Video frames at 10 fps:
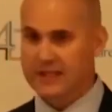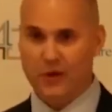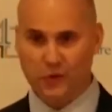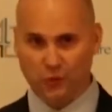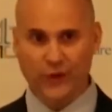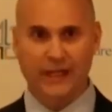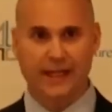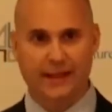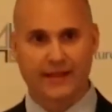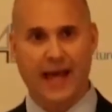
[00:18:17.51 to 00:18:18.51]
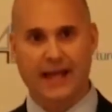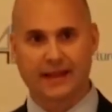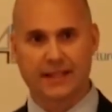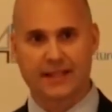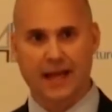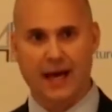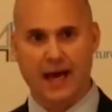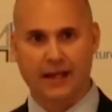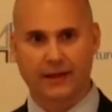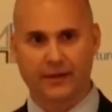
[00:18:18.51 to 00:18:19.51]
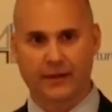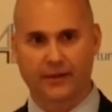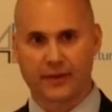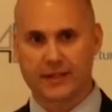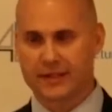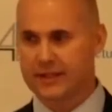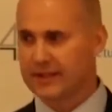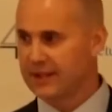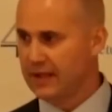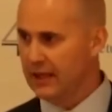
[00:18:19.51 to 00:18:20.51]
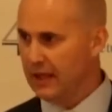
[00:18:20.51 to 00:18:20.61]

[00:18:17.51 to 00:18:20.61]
So it's really that's the heart of the thesis,